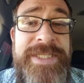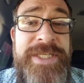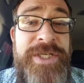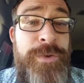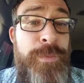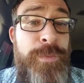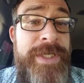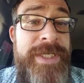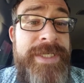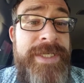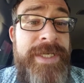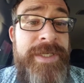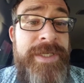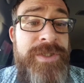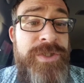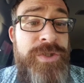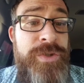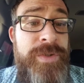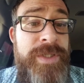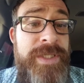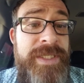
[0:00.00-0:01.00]
in the arena,
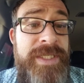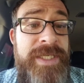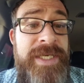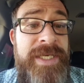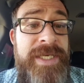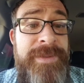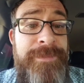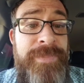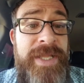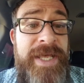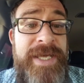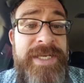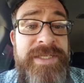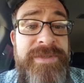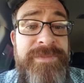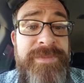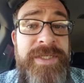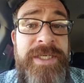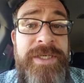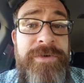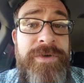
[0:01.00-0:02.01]
you can get
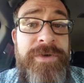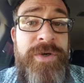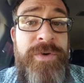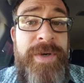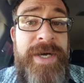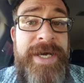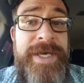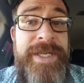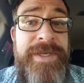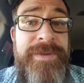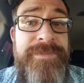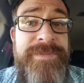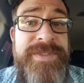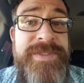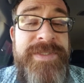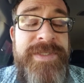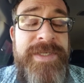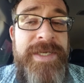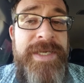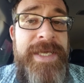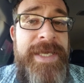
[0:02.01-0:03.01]
Platinum Hero
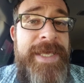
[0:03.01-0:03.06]
items.